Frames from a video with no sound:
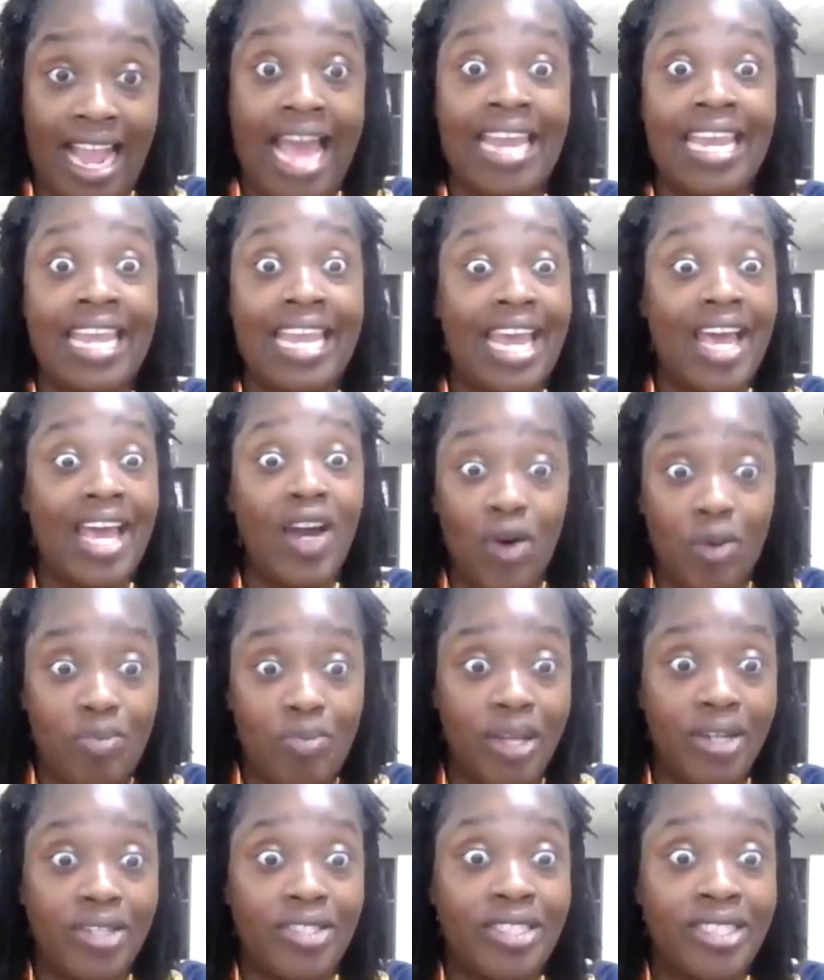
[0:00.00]
like, I need
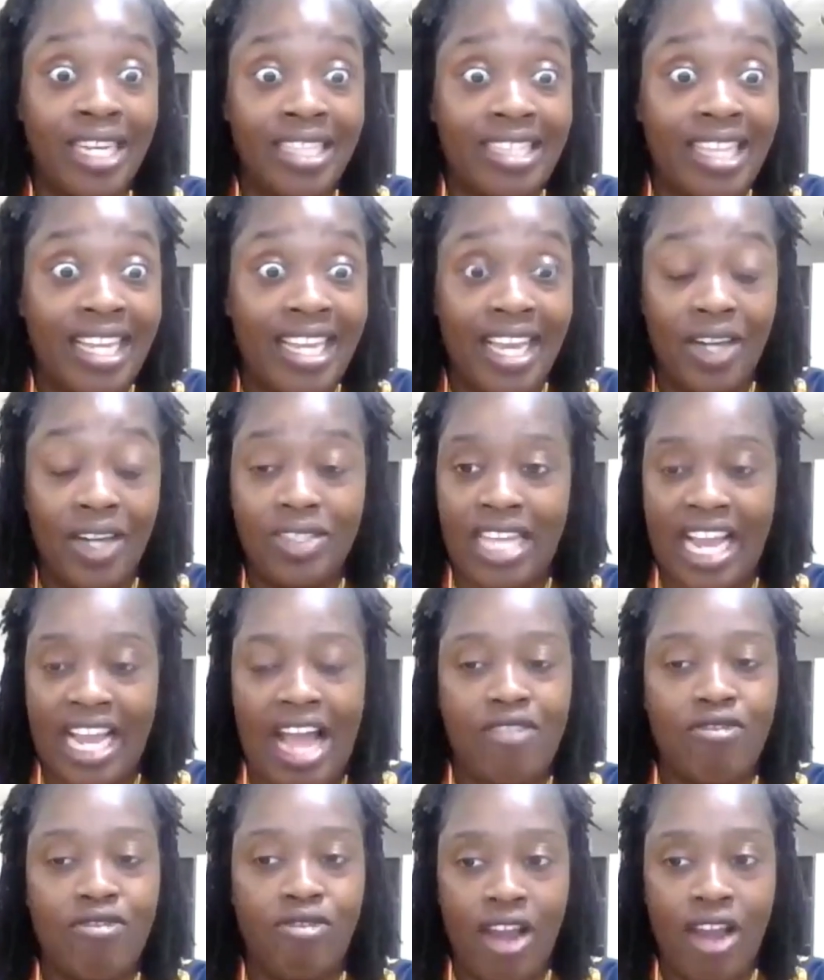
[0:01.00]
help. There's nothing else.
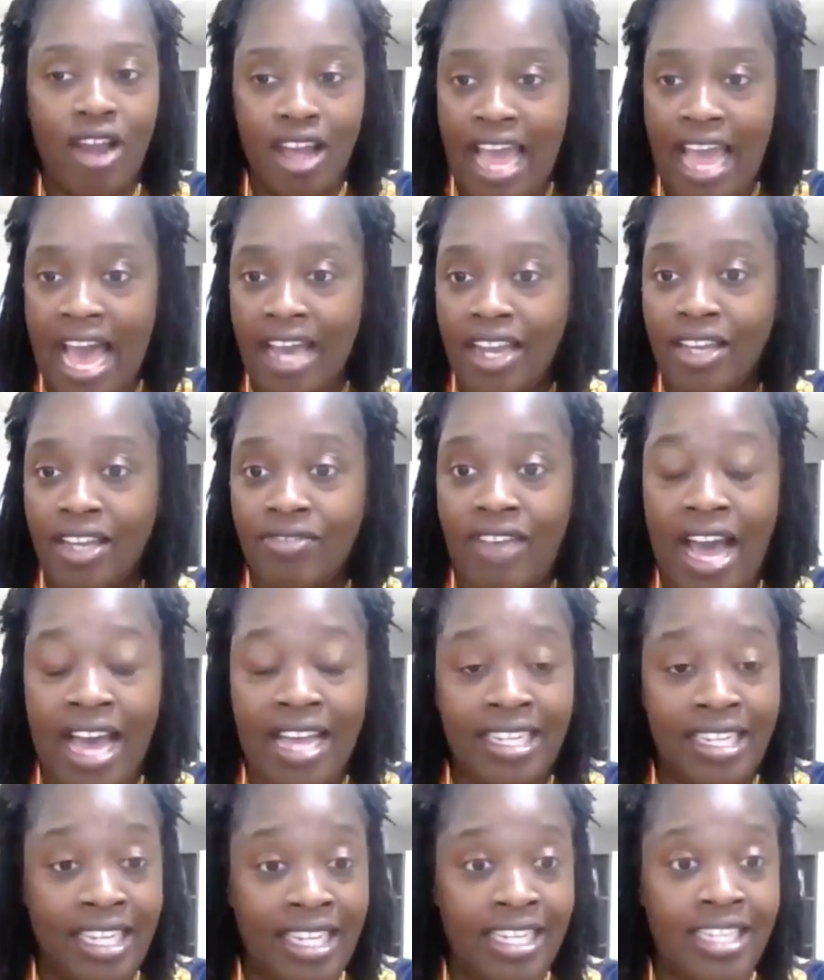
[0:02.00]
Like I ran out of
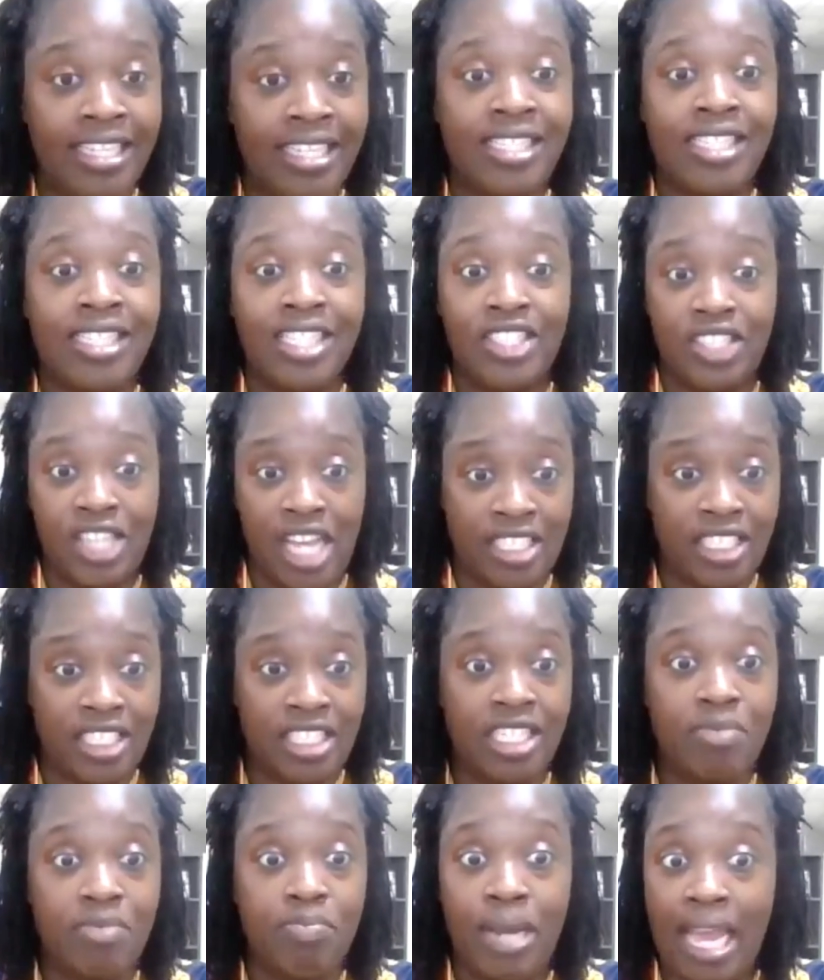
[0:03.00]
ideas,
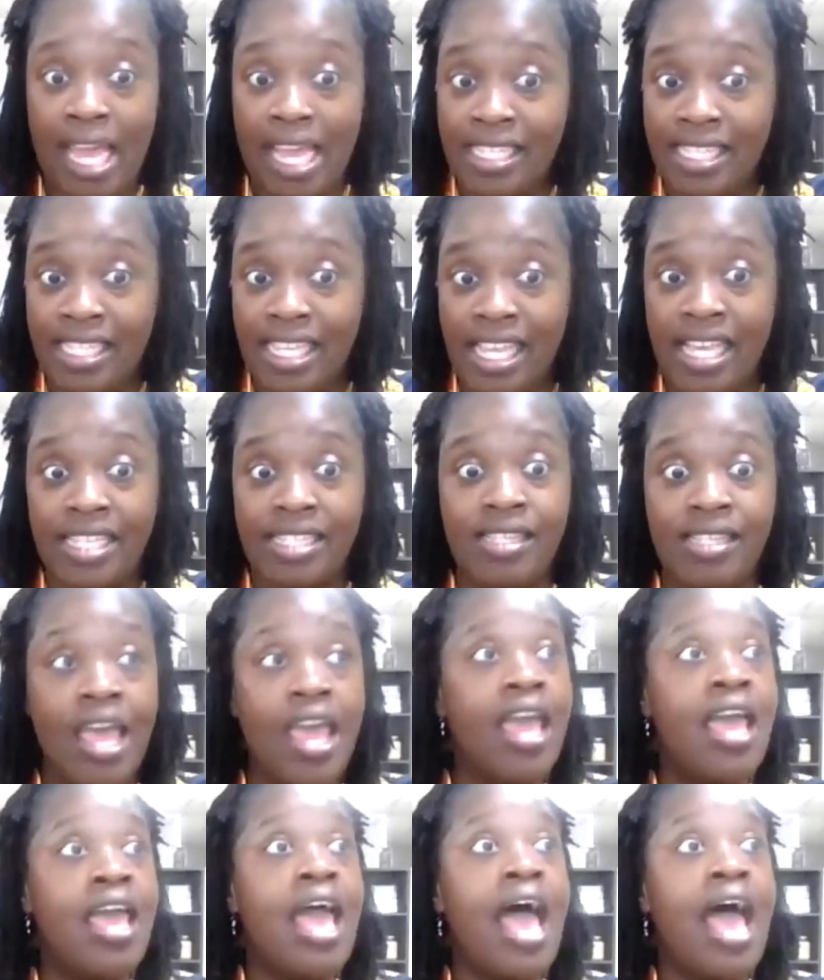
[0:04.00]
suggestion, places.